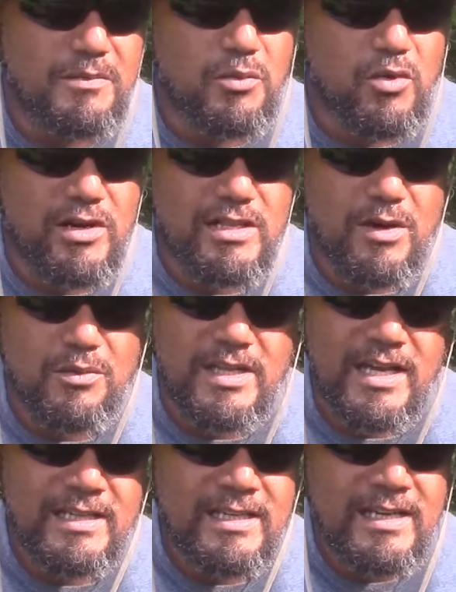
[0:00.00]
I've been working out with
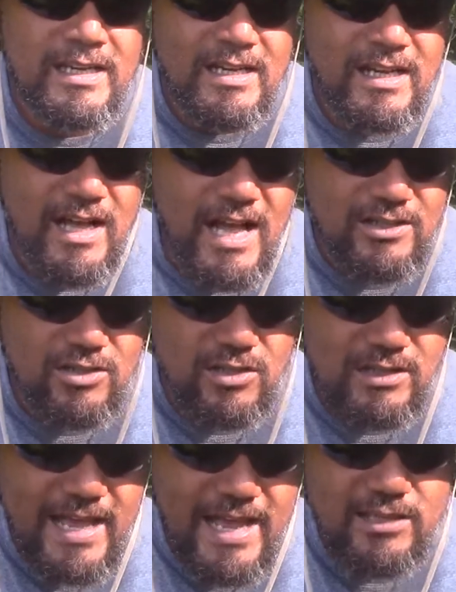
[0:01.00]
that. I
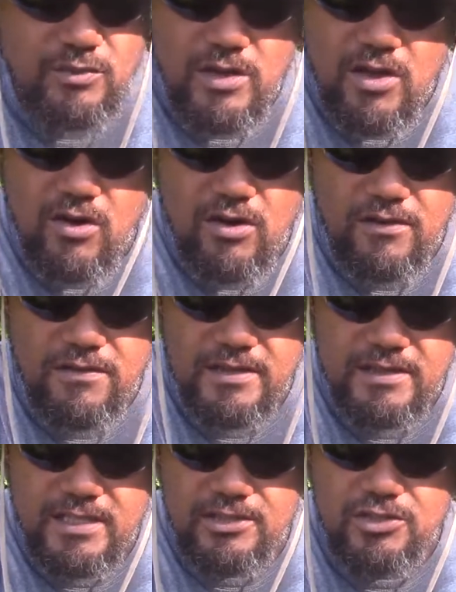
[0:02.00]
took last week off,
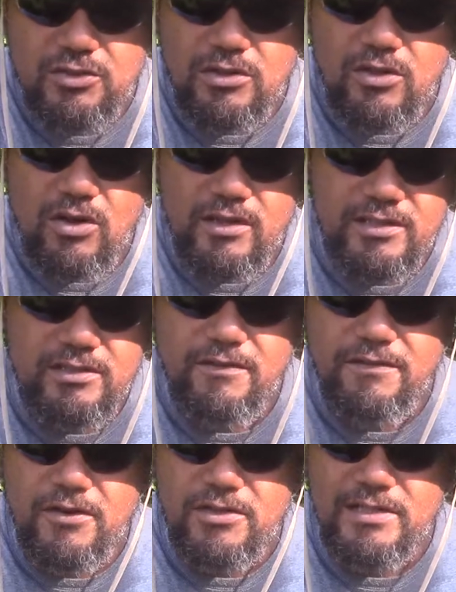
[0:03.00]
didn't shoot at all. This is the
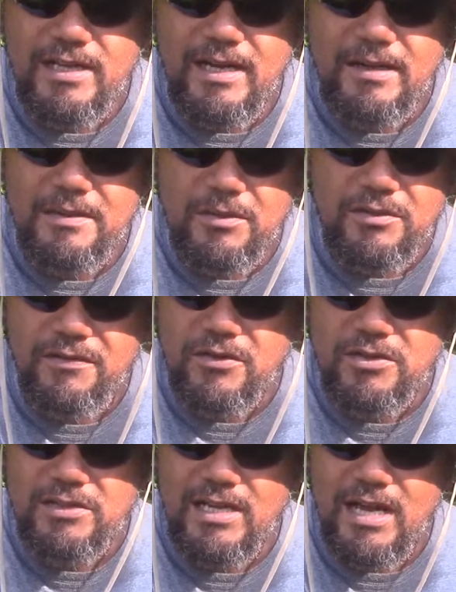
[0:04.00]
first time. That was the
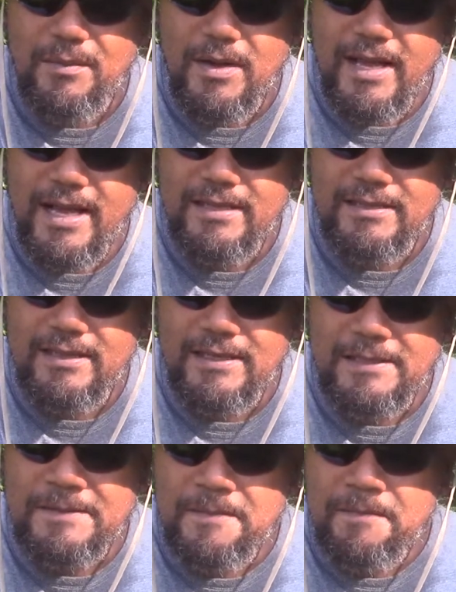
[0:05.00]
first time I
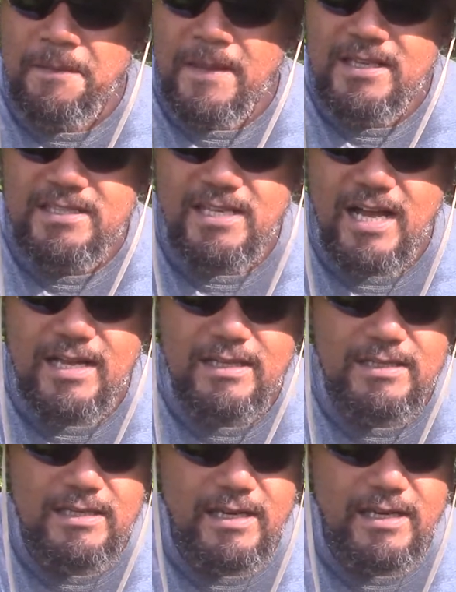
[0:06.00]
hadn't shot.